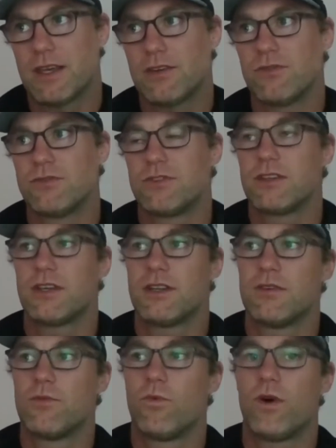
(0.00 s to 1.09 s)
usually
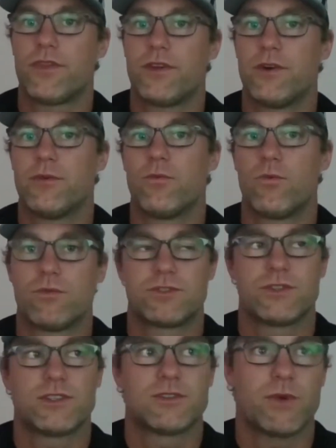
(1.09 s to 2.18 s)
and what their
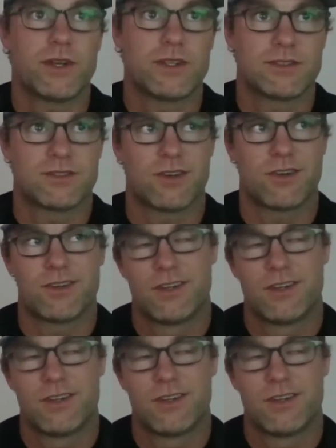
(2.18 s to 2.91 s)
strengths and weaknesses are.